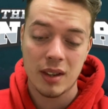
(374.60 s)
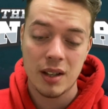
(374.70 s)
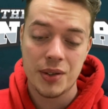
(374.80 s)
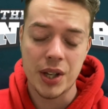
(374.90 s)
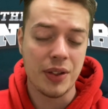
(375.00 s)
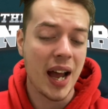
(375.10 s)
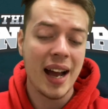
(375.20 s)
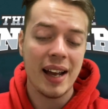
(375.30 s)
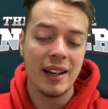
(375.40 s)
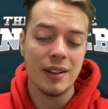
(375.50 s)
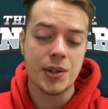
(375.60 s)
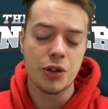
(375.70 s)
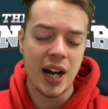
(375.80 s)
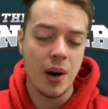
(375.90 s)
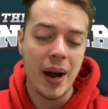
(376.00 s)
So that
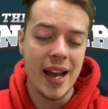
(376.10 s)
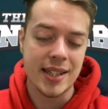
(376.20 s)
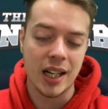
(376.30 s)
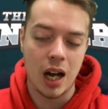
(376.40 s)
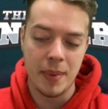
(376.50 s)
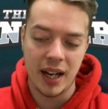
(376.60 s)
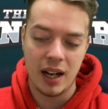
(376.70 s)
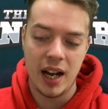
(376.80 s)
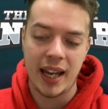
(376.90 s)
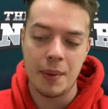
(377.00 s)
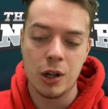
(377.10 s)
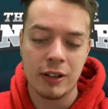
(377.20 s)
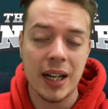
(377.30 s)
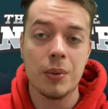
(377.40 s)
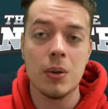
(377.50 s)
straight away is alarming. You're like, okay, well,
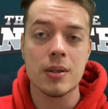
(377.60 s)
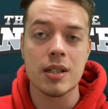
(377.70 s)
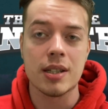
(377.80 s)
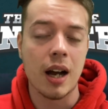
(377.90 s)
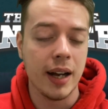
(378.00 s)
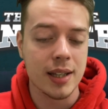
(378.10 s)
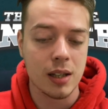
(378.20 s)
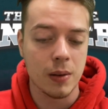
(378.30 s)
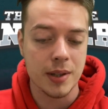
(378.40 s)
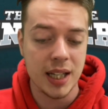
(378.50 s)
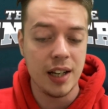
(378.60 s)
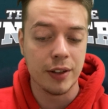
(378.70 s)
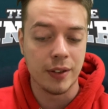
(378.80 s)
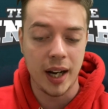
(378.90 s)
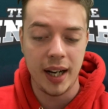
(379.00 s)
Greg Ward's a starting slot receiver,
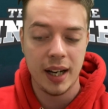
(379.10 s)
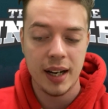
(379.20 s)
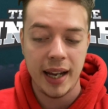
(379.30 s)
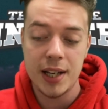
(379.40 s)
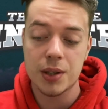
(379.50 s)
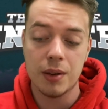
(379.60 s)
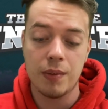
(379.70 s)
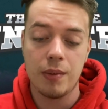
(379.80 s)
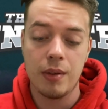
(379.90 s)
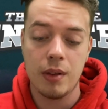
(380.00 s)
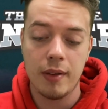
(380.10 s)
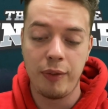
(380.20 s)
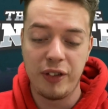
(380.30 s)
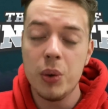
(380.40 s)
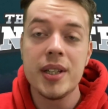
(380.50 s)
right? He's on
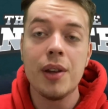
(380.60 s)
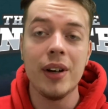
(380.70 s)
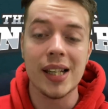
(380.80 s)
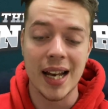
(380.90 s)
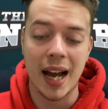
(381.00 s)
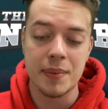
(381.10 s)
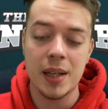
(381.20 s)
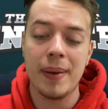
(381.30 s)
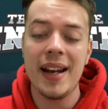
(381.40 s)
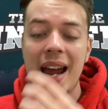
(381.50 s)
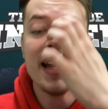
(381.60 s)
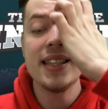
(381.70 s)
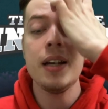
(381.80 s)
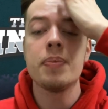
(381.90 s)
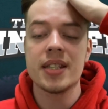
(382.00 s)
43 snaps. He played
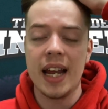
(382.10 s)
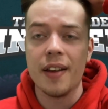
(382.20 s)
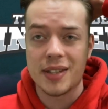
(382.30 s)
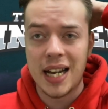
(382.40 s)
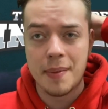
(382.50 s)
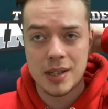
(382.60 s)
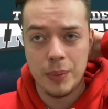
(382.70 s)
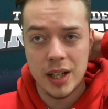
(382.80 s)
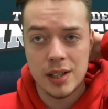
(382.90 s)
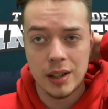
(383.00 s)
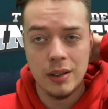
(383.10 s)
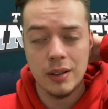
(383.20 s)
18% of snaps in week 2.